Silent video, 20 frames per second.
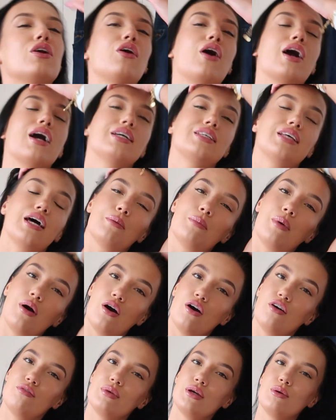Like I say,
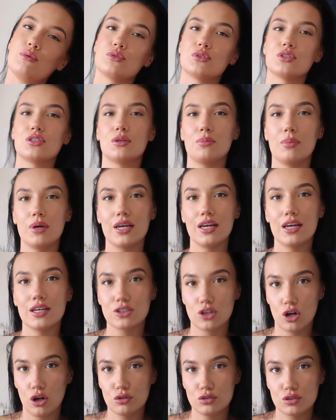part of me wants to be
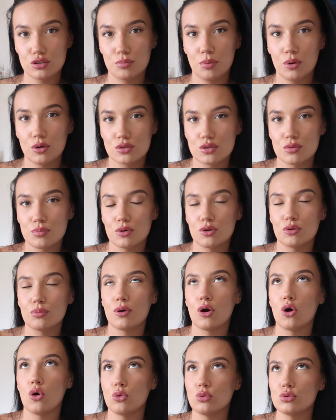as close as possible,
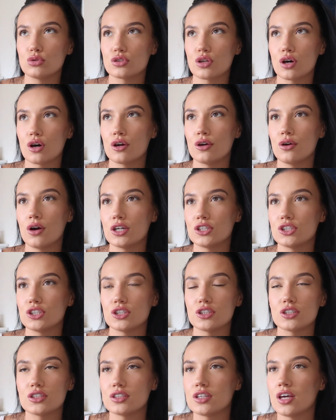but also I
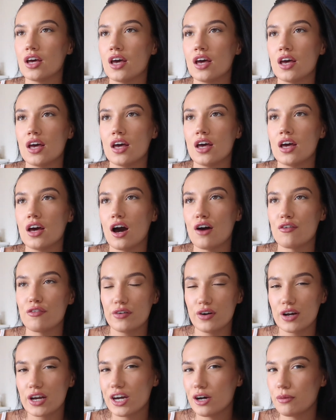just I
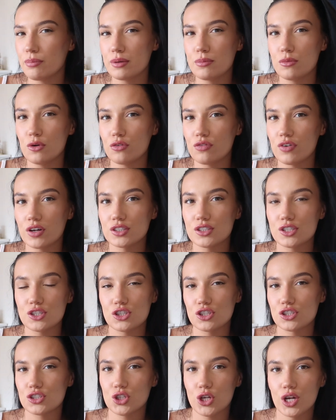feel like it'll be more fun to
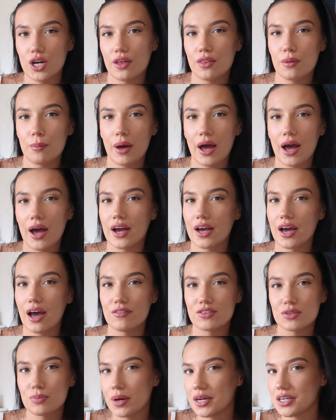just chill at the back,
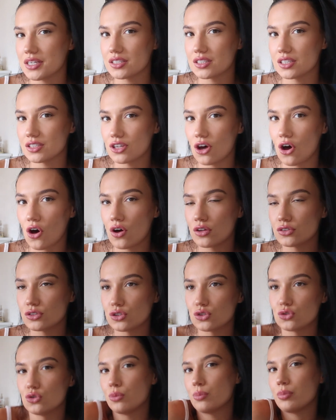have space to
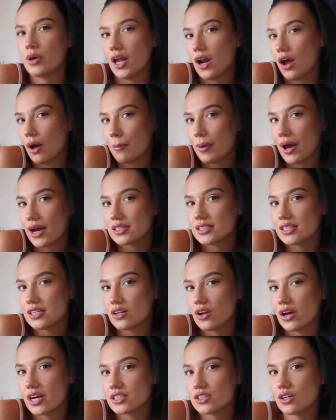dance, not be like packed
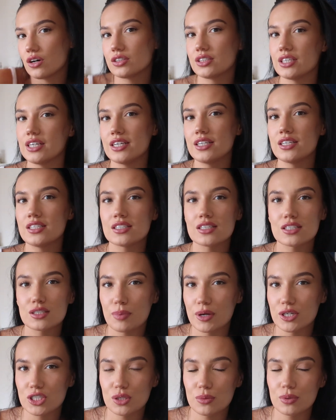in like sardines,
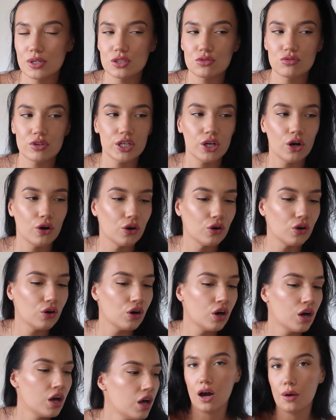especially when it's really
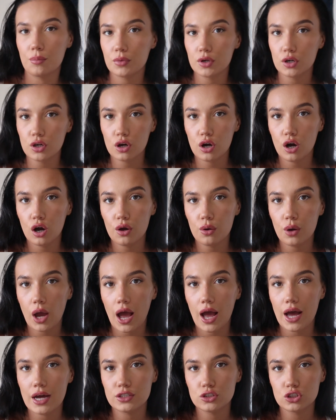hot. But I'm gonna go
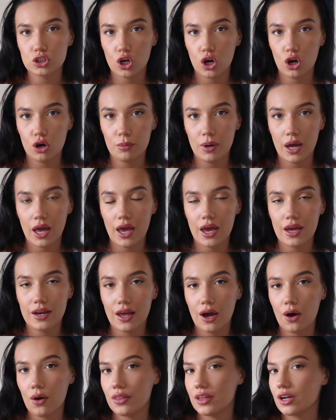and curl my hair
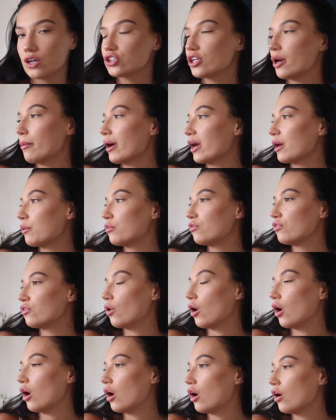now and then I'll check back in with
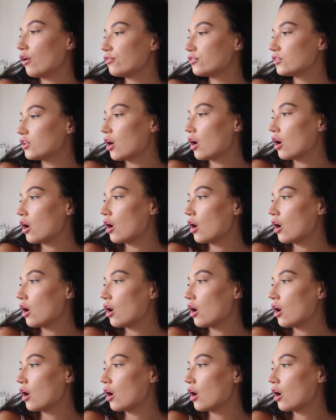you after.